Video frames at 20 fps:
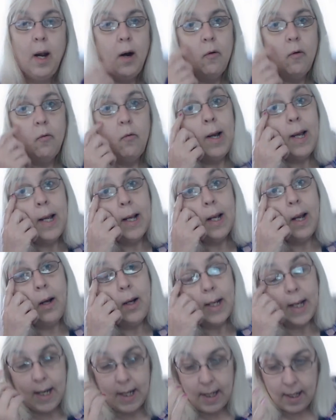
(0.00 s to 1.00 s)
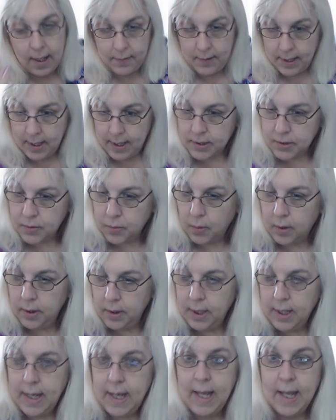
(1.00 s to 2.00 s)
Right, okay, and the next one
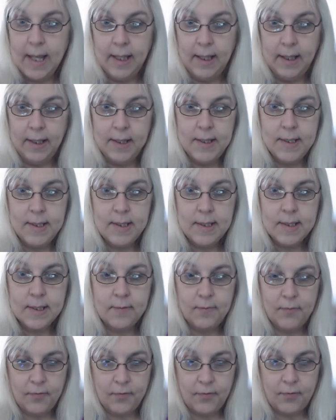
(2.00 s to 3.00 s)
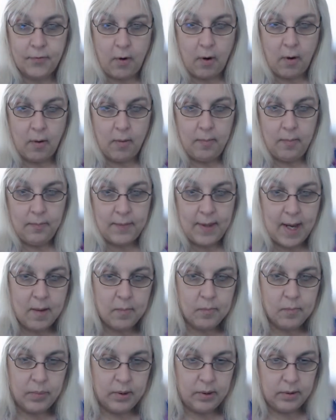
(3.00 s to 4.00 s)
is from,
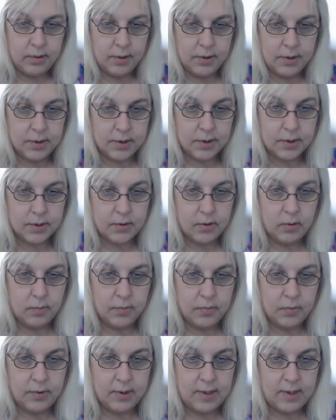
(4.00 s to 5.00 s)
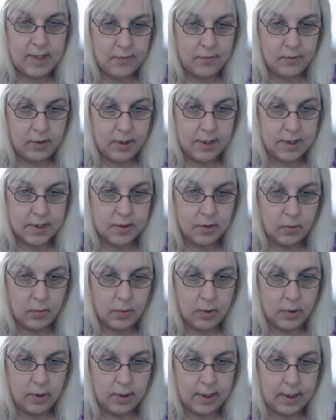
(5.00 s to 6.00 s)
that button has stopped, definitely stopped
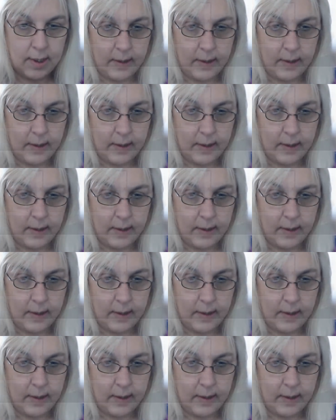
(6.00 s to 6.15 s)
working.